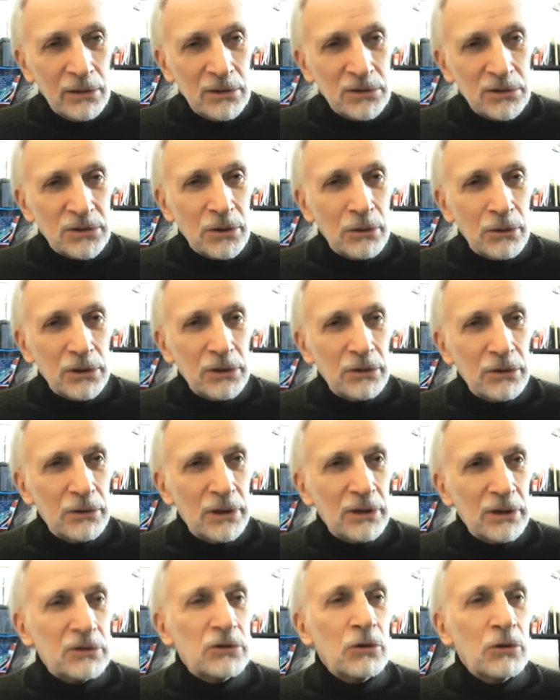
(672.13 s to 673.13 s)
So, you know,
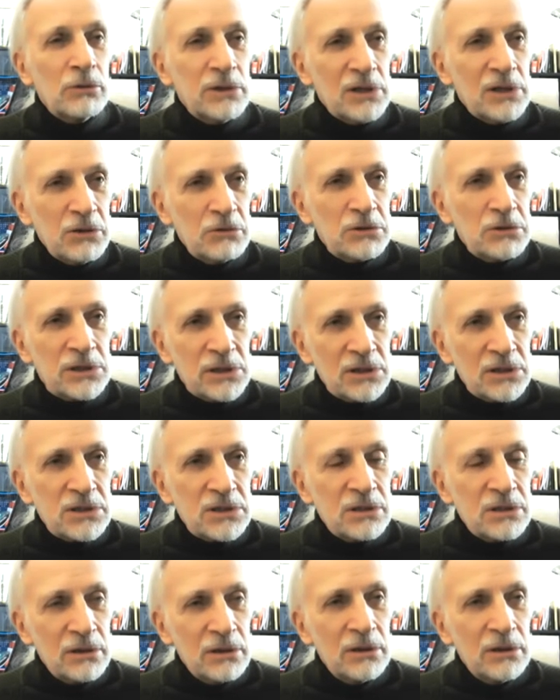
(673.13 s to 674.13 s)
they're totally
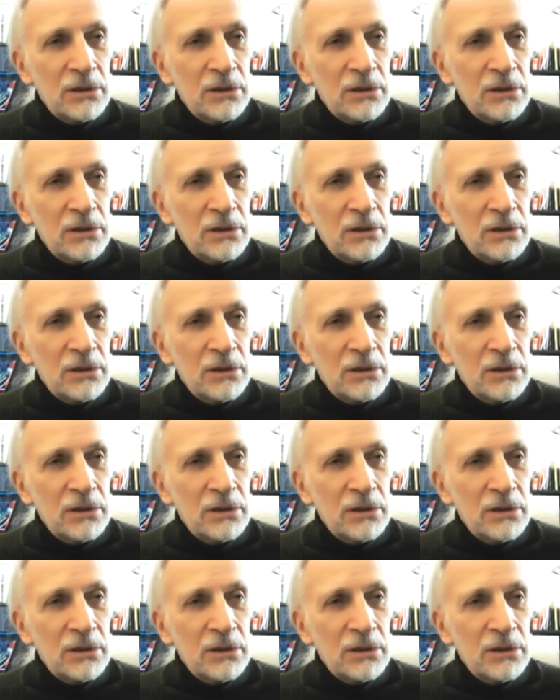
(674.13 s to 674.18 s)
useless.